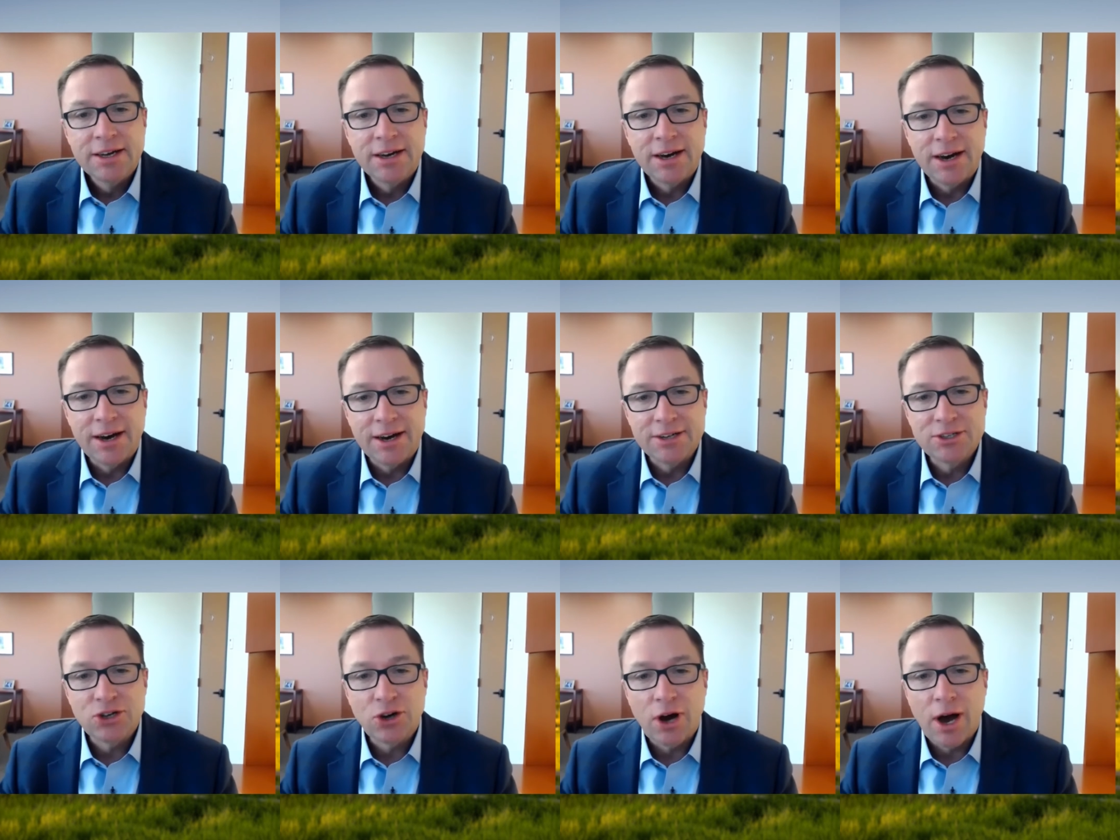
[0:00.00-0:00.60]

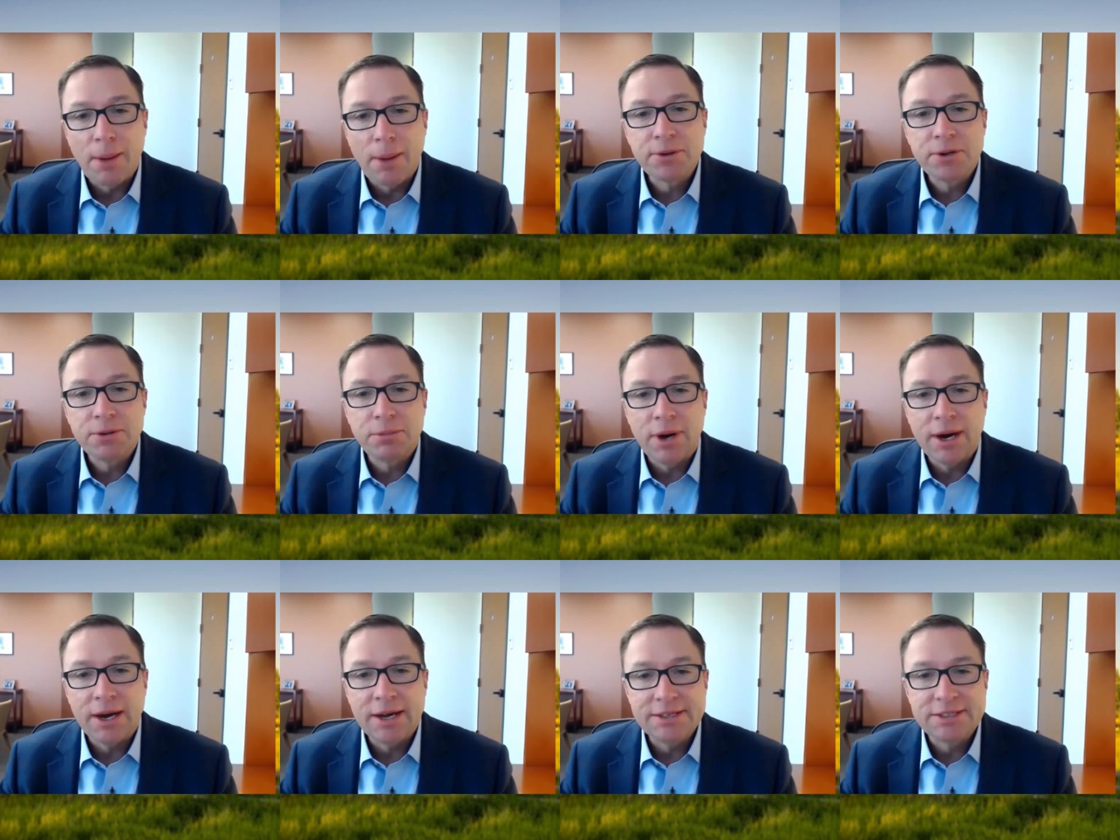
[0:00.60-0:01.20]
to
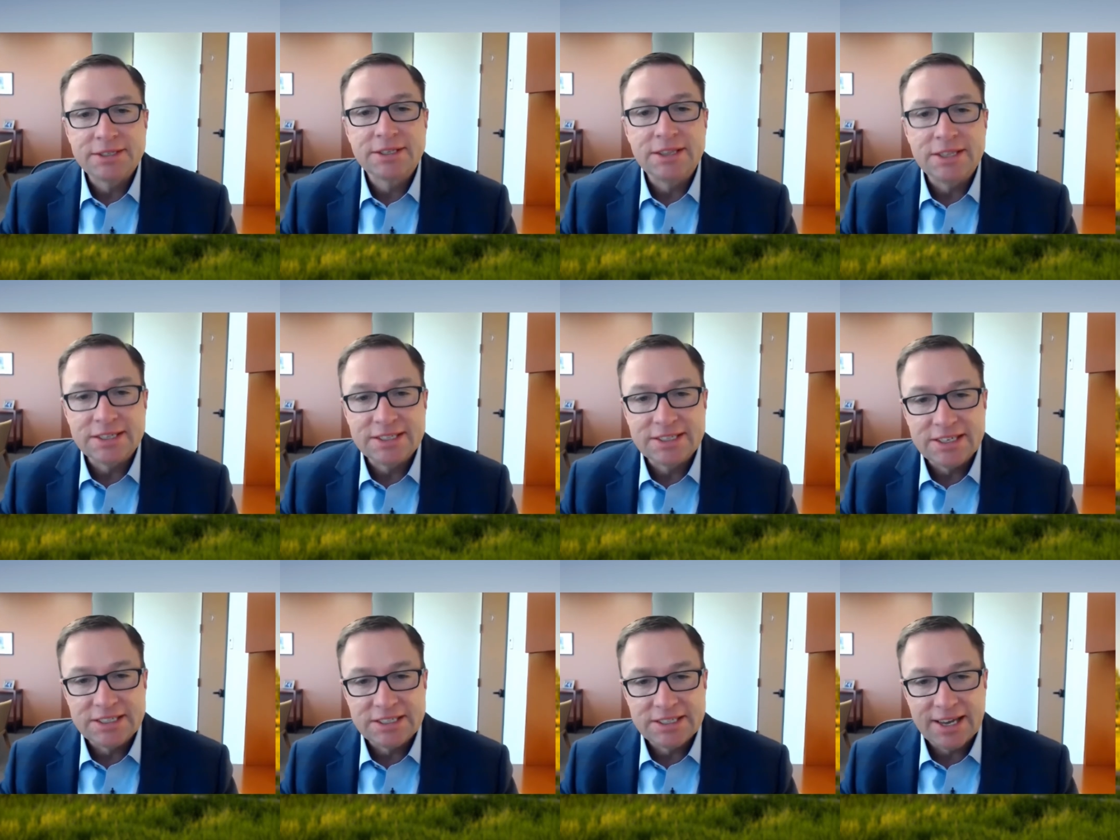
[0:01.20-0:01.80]
optimize the
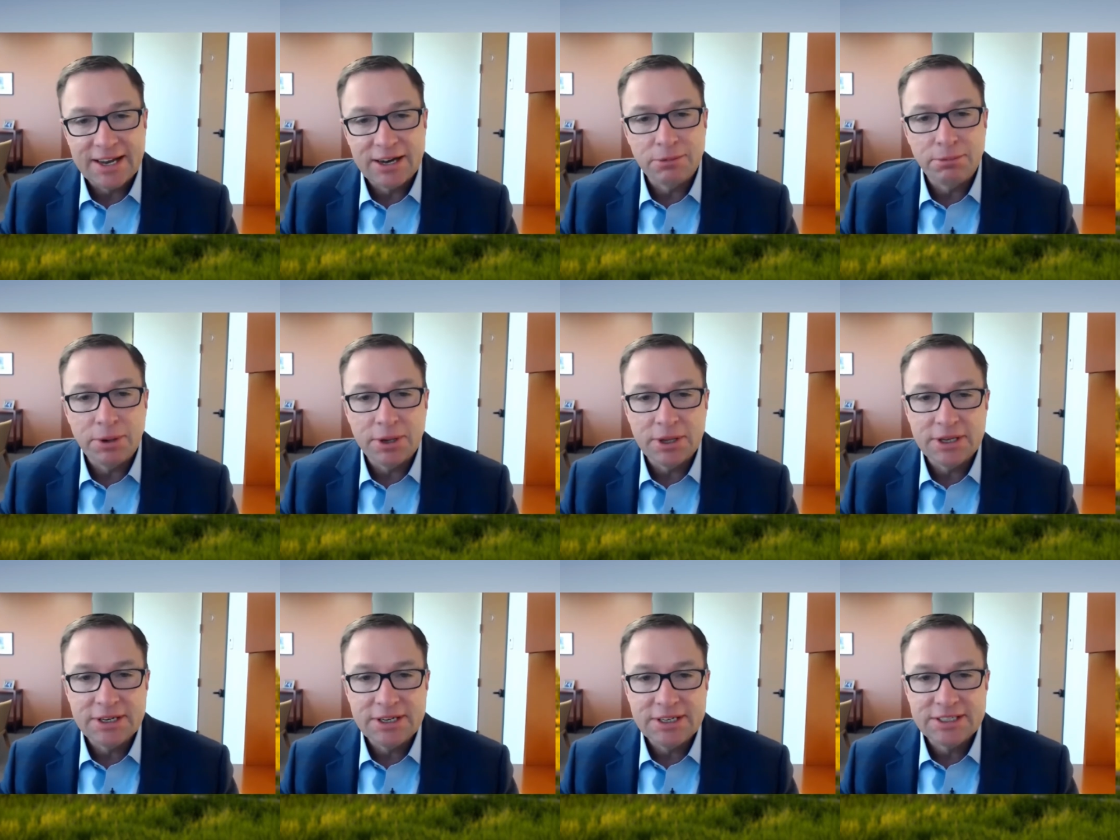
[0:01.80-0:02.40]

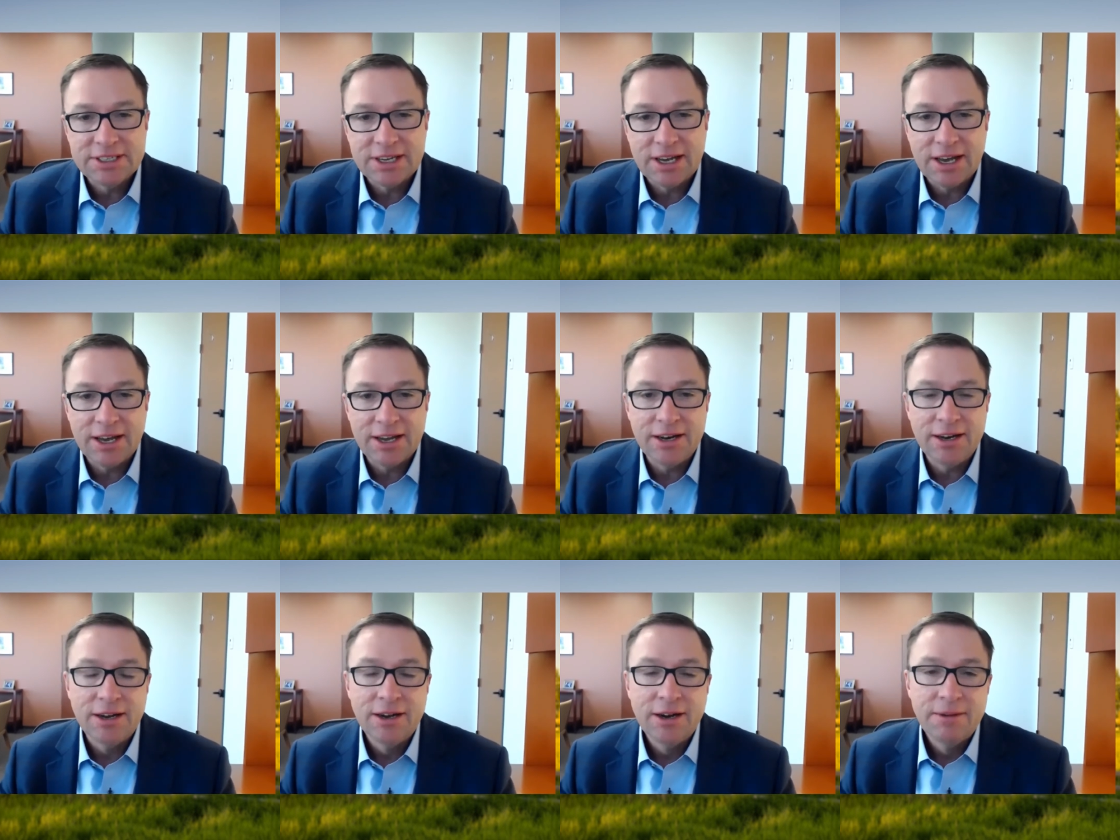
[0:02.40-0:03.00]
sustainability
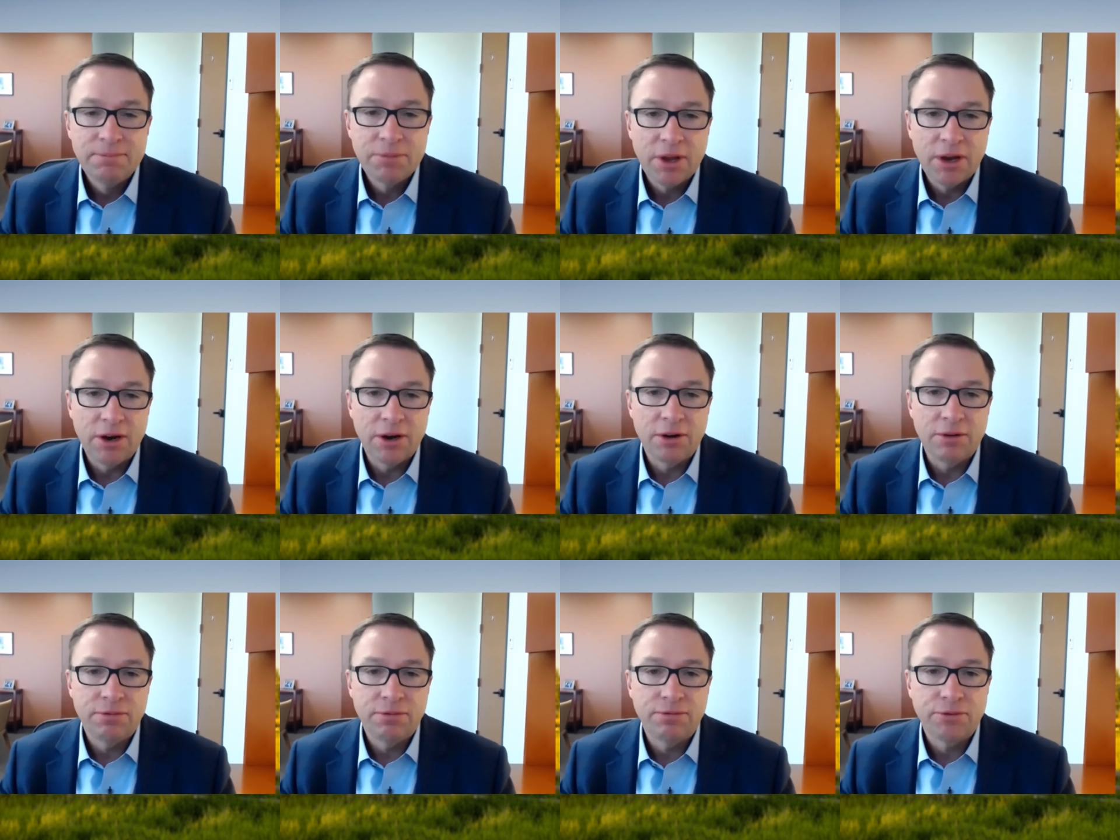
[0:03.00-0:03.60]
side
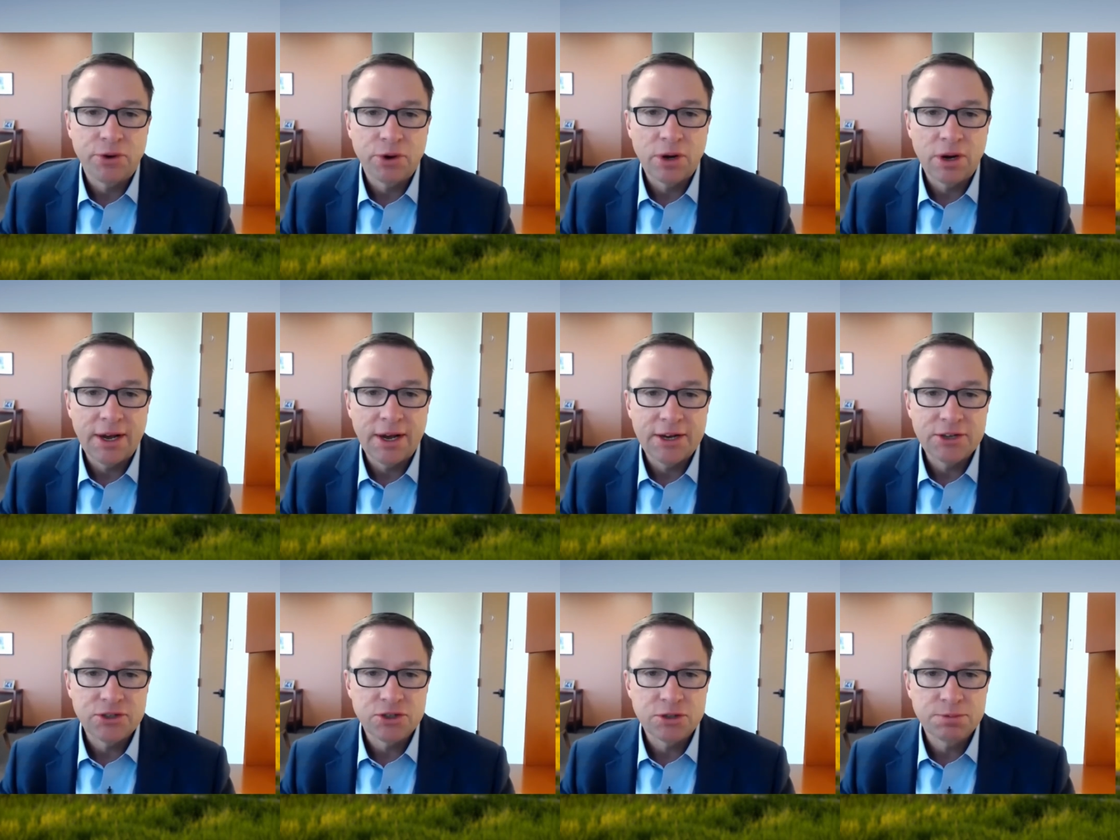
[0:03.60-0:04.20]
of
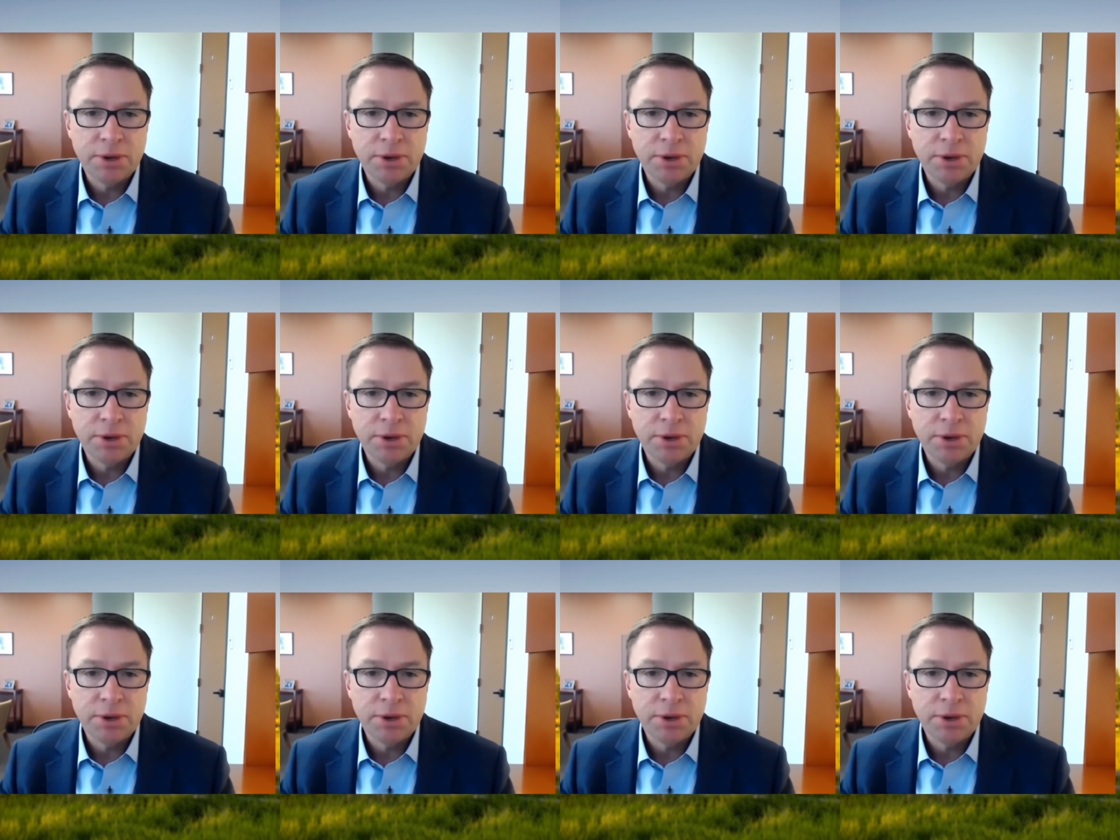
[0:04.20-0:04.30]
fertilizers.